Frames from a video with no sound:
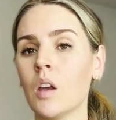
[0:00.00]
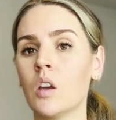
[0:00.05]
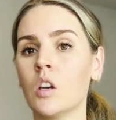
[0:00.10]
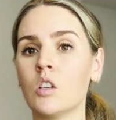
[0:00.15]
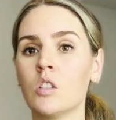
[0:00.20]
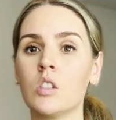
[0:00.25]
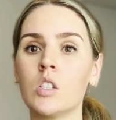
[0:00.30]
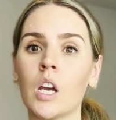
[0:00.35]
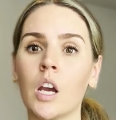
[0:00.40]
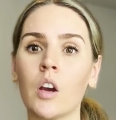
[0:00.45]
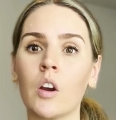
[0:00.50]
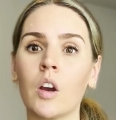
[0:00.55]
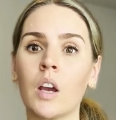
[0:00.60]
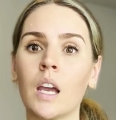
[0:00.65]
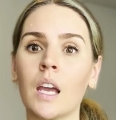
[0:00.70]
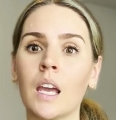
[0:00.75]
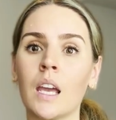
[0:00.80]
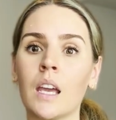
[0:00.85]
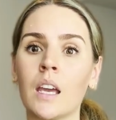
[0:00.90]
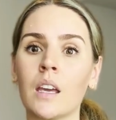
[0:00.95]

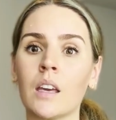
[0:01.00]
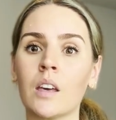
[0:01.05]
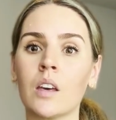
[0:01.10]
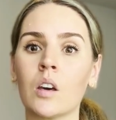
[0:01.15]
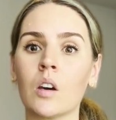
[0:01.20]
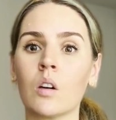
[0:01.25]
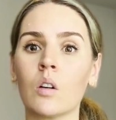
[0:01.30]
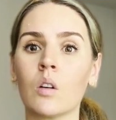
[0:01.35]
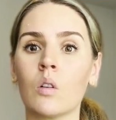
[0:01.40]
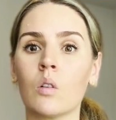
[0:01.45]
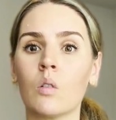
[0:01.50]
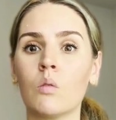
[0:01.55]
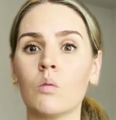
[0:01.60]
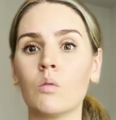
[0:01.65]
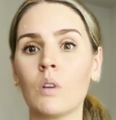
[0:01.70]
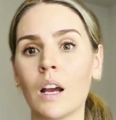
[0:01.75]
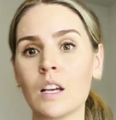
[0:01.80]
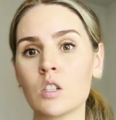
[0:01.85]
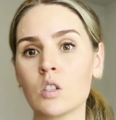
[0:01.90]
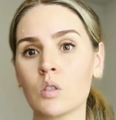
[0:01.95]
sharing
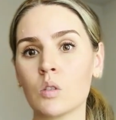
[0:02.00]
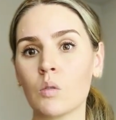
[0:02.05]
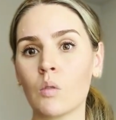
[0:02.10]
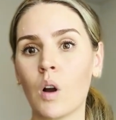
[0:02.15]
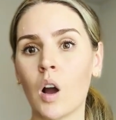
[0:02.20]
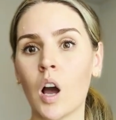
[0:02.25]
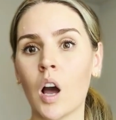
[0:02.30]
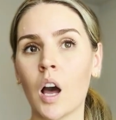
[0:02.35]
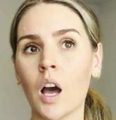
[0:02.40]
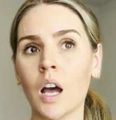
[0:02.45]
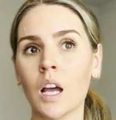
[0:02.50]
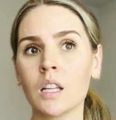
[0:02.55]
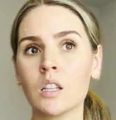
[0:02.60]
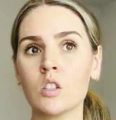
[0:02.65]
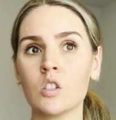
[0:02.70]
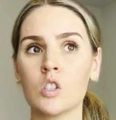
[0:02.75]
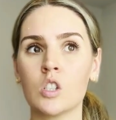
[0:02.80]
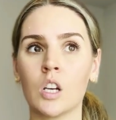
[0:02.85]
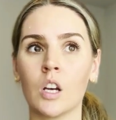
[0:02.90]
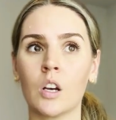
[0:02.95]

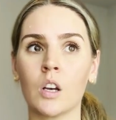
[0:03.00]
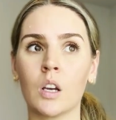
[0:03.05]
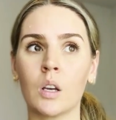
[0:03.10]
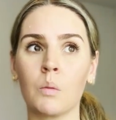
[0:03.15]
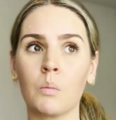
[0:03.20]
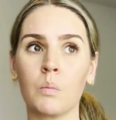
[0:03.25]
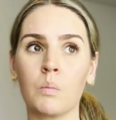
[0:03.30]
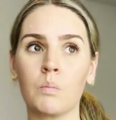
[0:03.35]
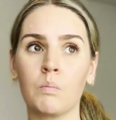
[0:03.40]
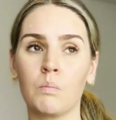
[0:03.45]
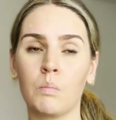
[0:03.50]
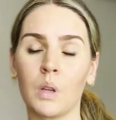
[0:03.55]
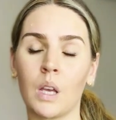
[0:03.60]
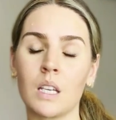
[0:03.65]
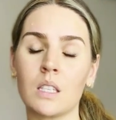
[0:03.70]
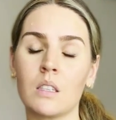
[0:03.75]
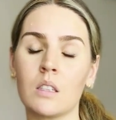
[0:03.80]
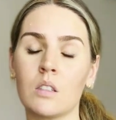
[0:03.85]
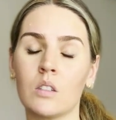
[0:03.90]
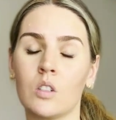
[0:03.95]
restaurants, sharing
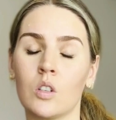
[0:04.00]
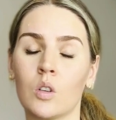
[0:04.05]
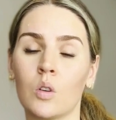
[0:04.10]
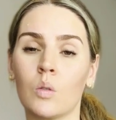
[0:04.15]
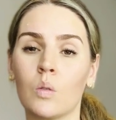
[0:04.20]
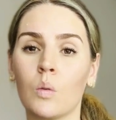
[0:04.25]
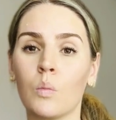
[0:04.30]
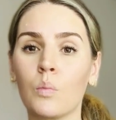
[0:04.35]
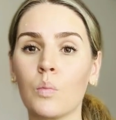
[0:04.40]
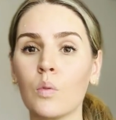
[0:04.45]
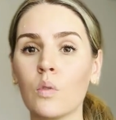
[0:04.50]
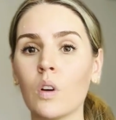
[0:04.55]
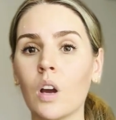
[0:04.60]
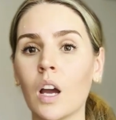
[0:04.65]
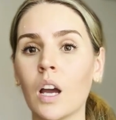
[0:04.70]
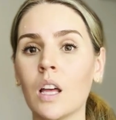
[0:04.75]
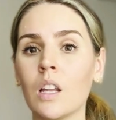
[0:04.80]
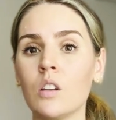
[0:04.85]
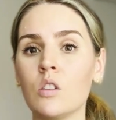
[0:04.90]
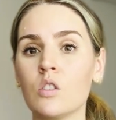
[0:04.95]
places to go to
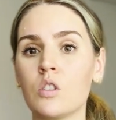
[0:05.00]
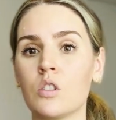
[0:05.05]
brunch,